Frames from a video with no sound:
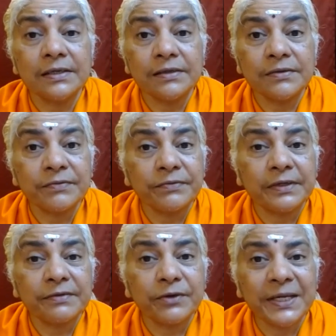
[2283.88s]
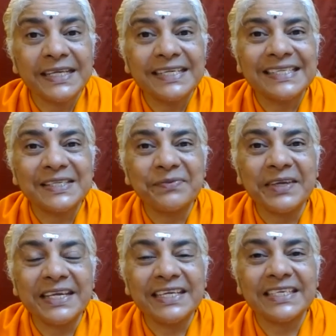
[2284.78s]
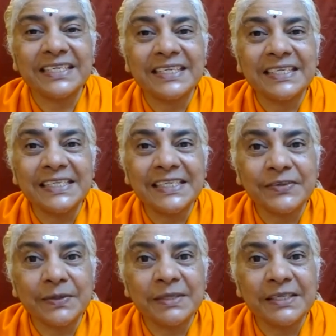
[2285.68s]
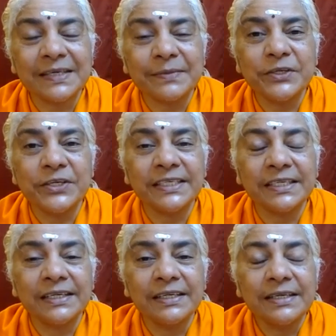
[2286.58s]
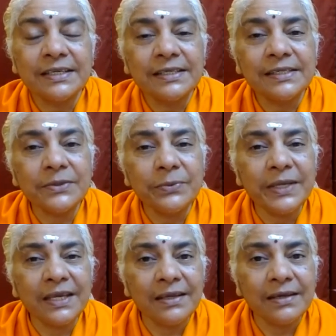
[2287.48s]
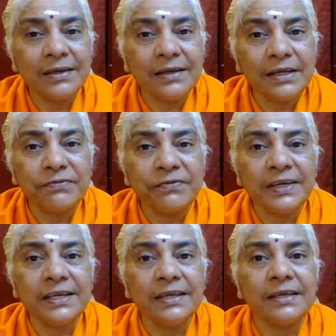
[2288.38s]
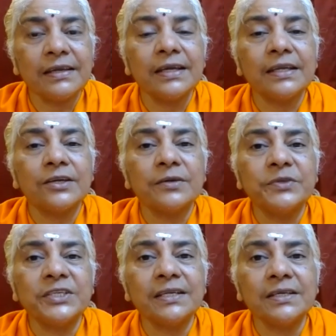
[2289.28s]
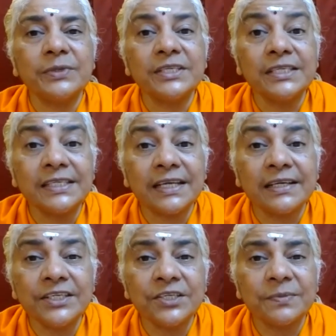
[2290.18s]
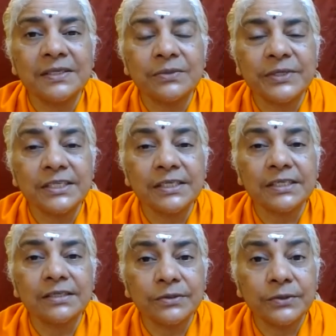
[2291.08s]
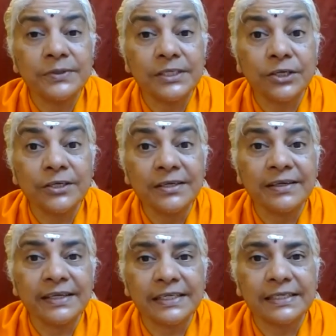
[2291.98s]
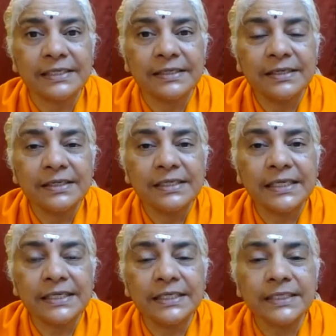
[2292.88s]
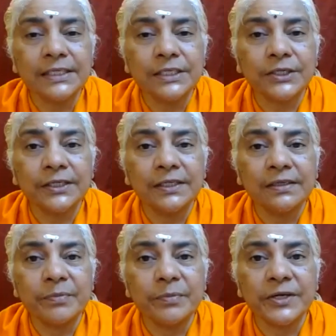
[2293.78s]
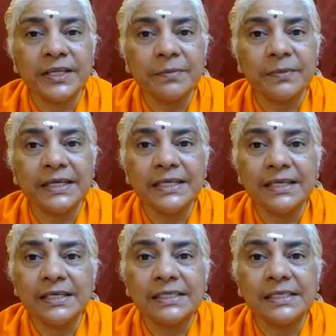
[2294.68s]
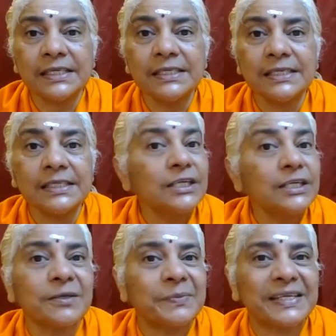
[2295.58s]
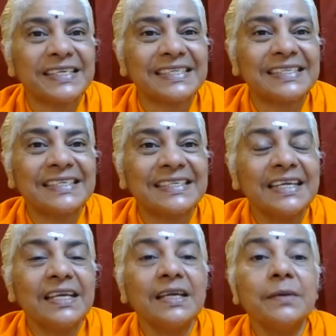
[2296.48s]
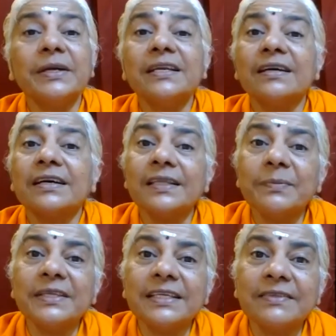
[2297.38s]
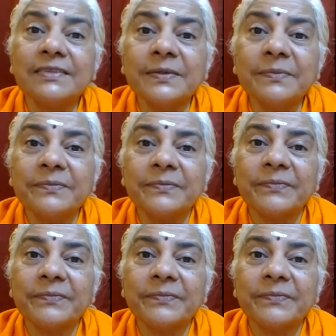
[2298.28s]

uh, uh, 40 years of age. She's from this community. So we can define an object which is tangible, which is who is concrete, centered on the body, mind, sense complex. But Atma Tattvam,